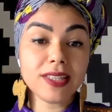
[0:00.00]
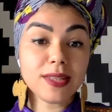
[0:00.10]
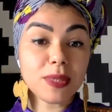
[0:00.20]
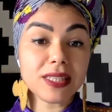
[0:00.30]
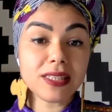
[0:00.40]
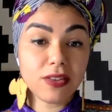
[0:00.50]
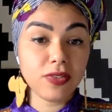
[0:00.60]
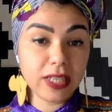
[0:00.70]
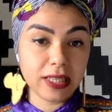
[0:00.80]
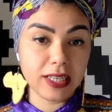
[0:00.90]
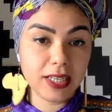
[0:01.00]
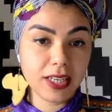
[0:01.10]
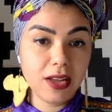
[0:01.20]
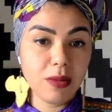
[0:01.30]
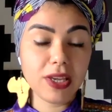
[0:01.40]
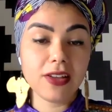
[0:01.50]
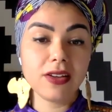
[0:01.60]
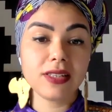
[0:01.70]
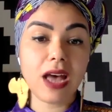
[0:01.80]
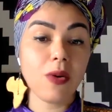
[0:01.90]
specifically,
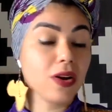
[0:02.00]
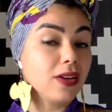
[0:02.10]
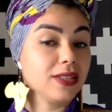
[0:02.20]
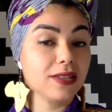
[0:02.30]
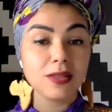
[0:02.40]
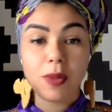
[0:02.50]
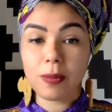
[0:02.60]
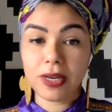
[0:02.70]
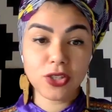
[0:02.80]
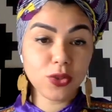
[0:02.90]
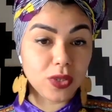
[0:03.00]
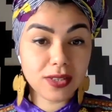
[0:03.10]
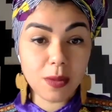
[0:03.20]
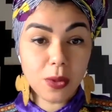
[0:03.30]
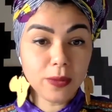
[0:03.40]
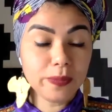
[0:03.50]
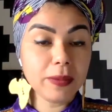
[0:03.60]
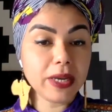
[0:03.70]
because our continent's population will double.